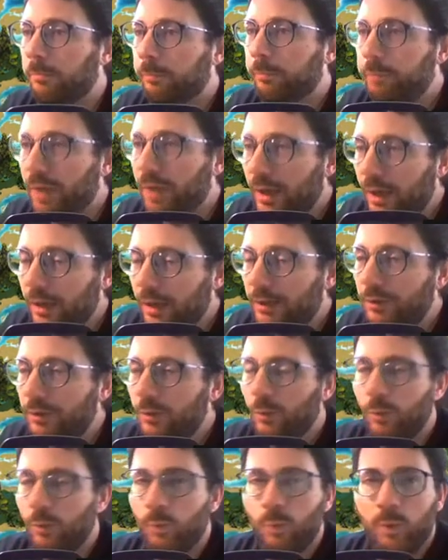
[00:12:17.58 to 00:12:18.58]
But
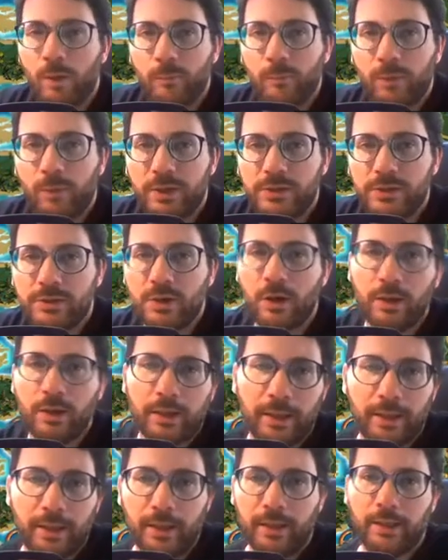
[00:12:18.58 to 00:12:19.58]
when we start
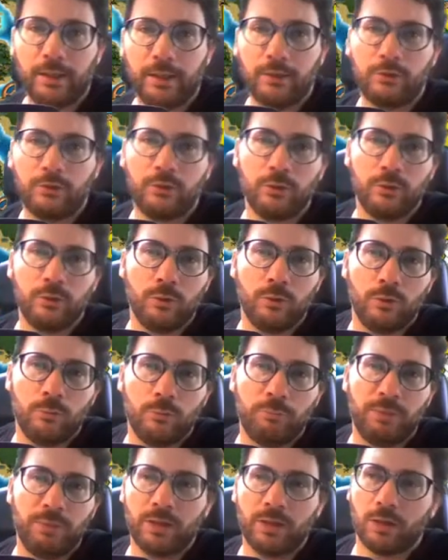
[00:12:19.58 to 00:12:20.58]
getting into
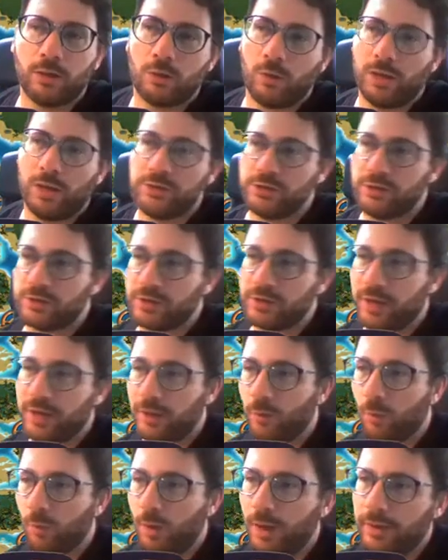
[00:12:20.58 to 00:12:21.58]
bigger questions, like
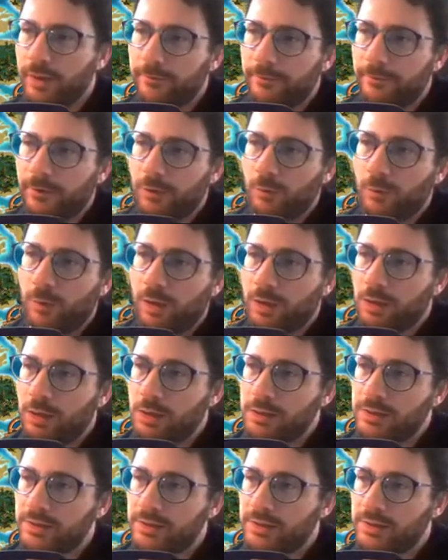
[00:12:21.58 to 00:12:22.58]
what if there
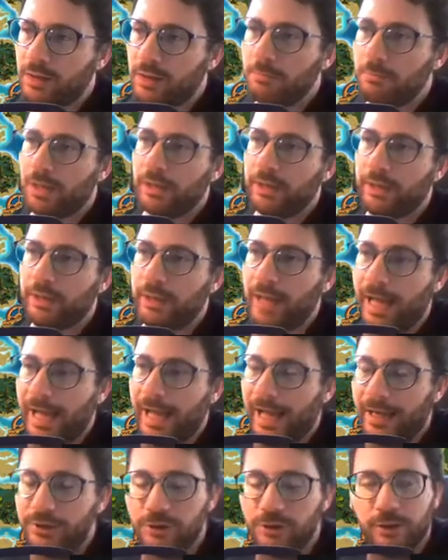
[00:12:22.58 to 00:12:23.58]
was somebody
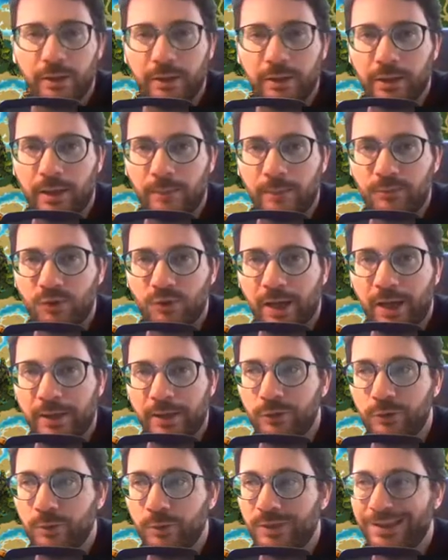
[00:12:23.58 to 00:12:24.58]
actually that I'm
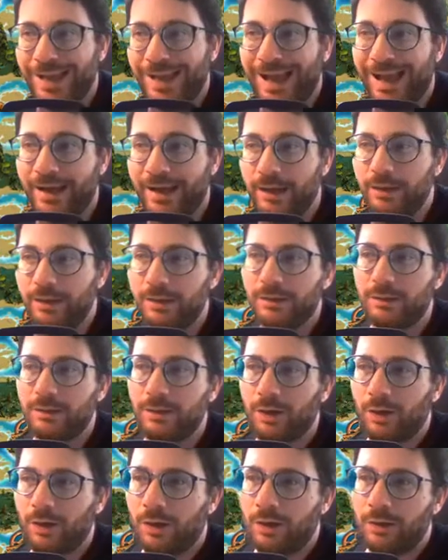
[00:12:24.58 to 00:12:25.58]
trying to attack
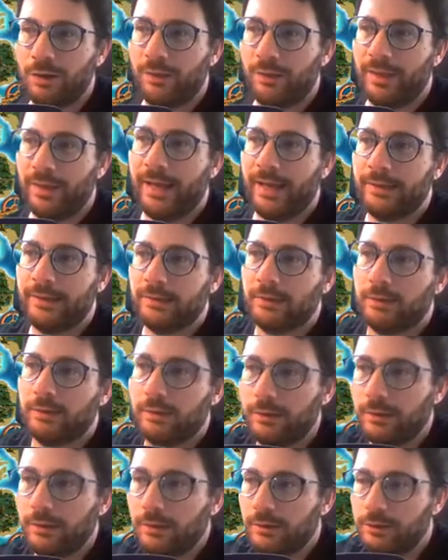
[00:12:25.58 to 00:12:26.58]
on that
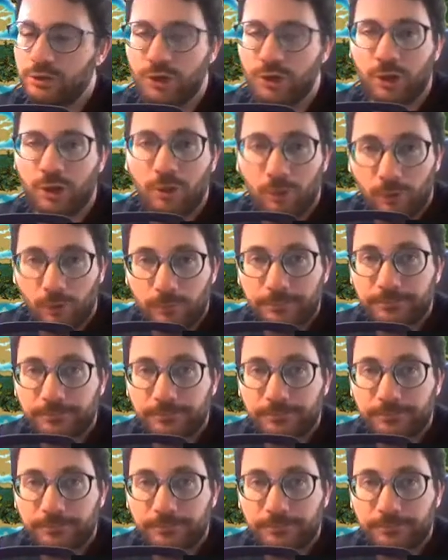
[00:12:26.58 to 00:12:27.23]
jungle?